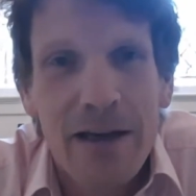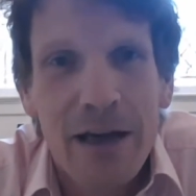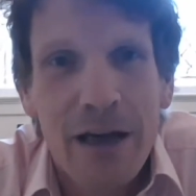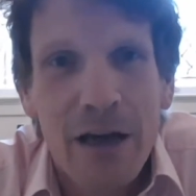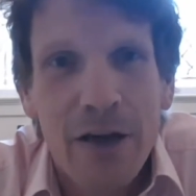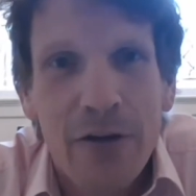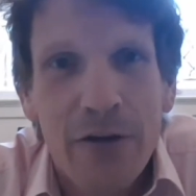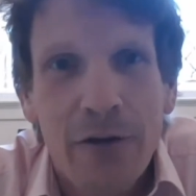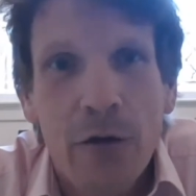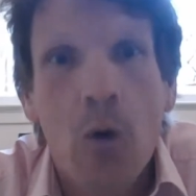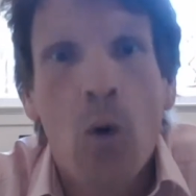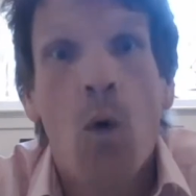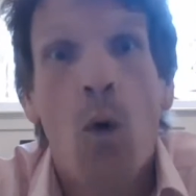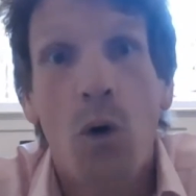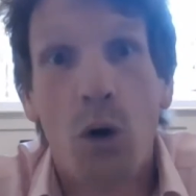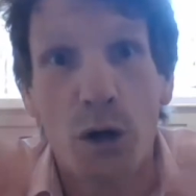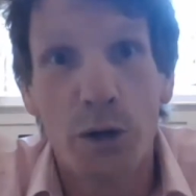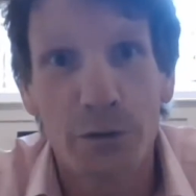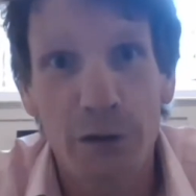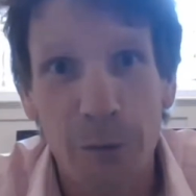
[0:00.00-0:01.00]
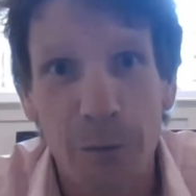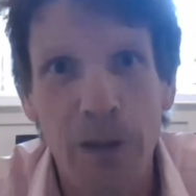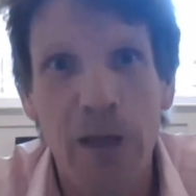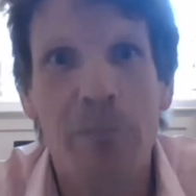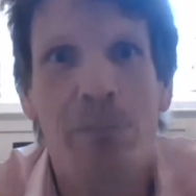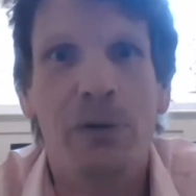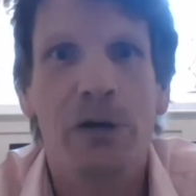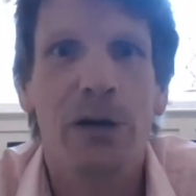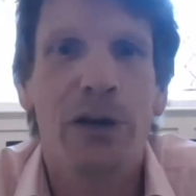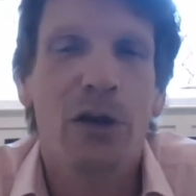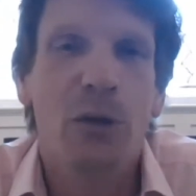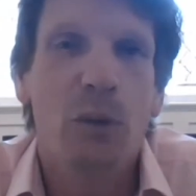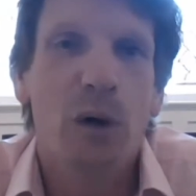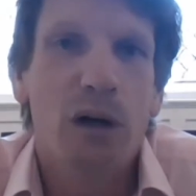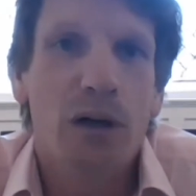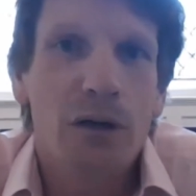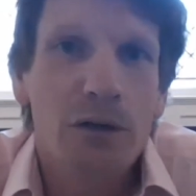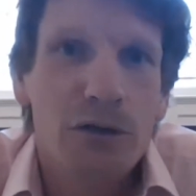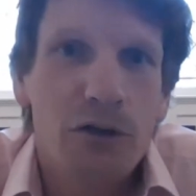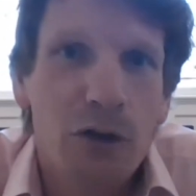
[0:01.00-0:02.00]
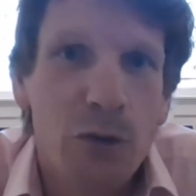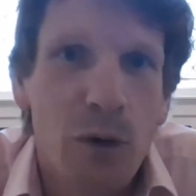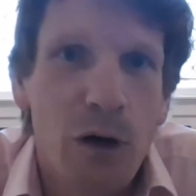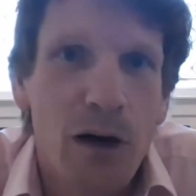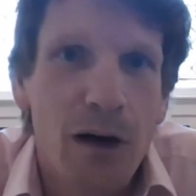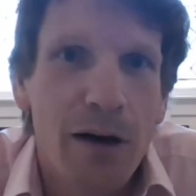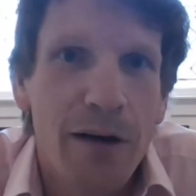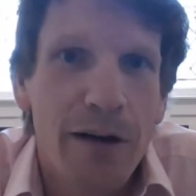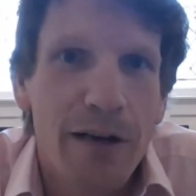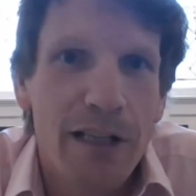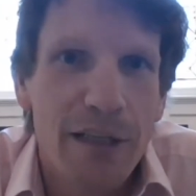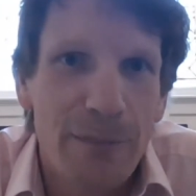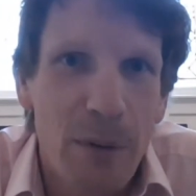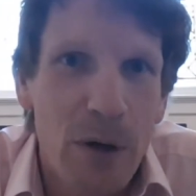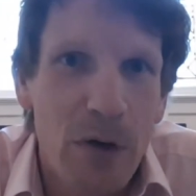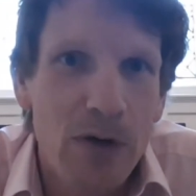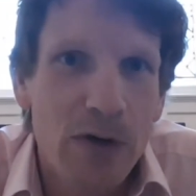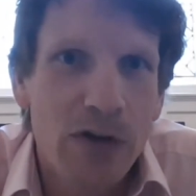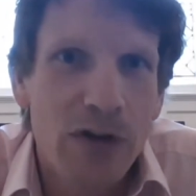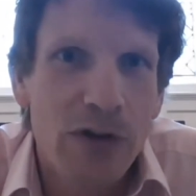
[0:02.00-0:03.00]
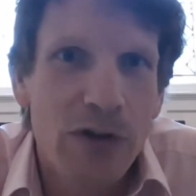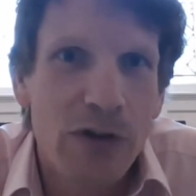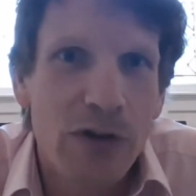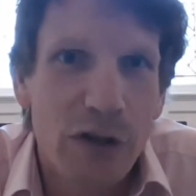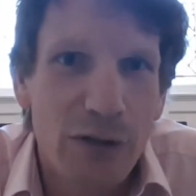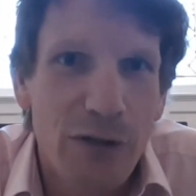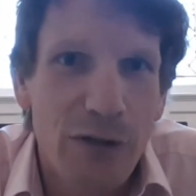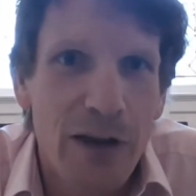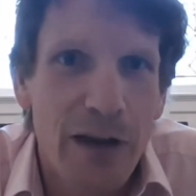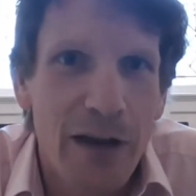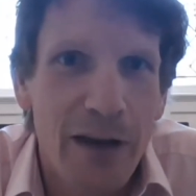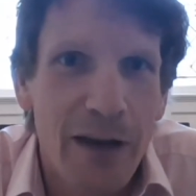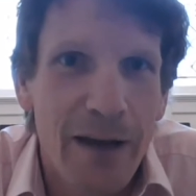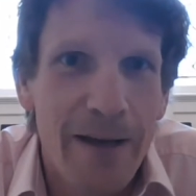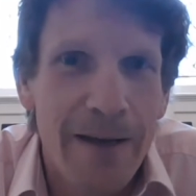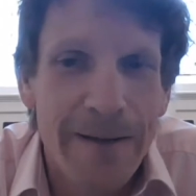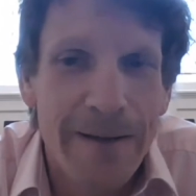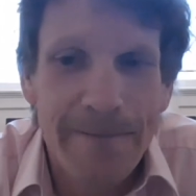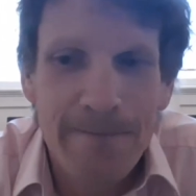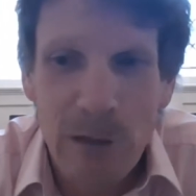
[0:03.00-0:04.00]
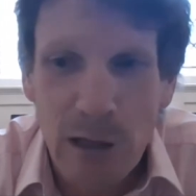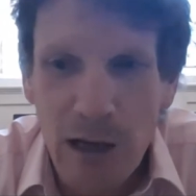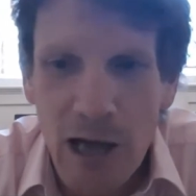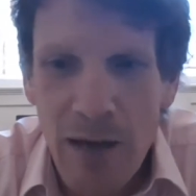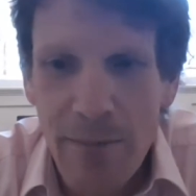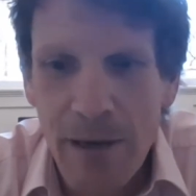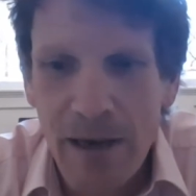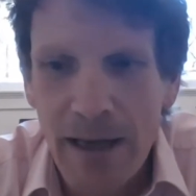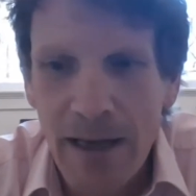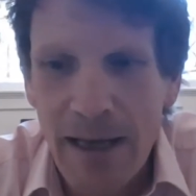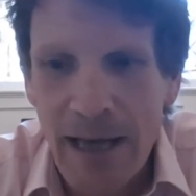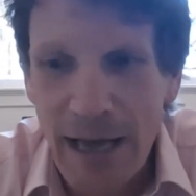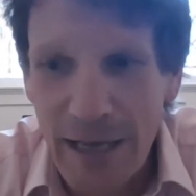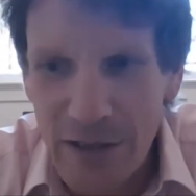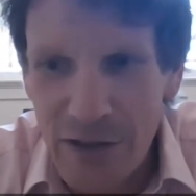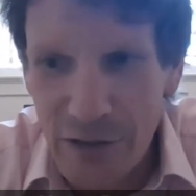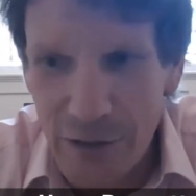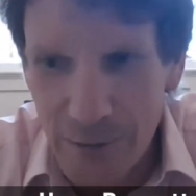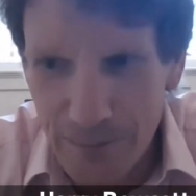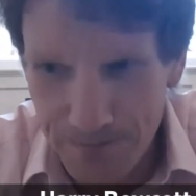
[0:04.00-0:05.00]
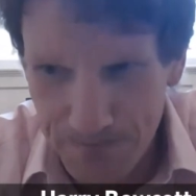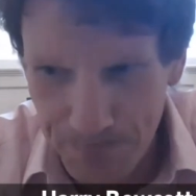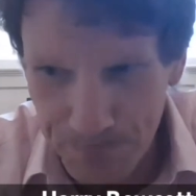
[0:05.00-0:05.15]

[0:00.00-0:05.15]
of all of the people in the world who are exposed to severe climate hazard.